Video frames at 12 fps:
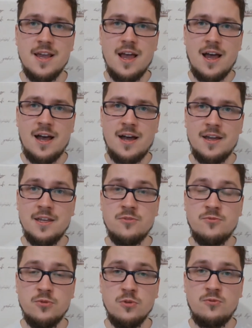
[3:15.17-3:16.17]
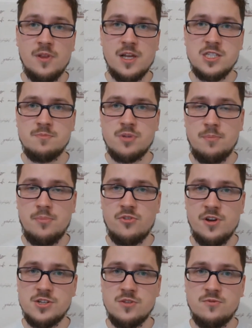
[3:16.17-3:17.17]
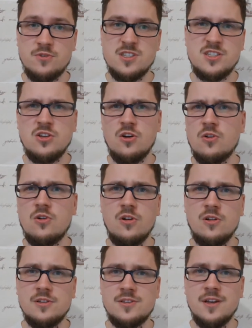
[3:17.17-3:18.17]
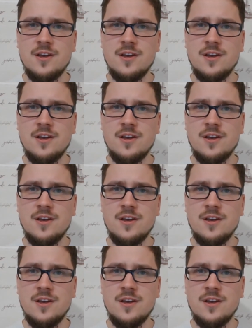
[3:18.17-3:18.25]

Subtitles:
are in a full-fledged preparation for the so-called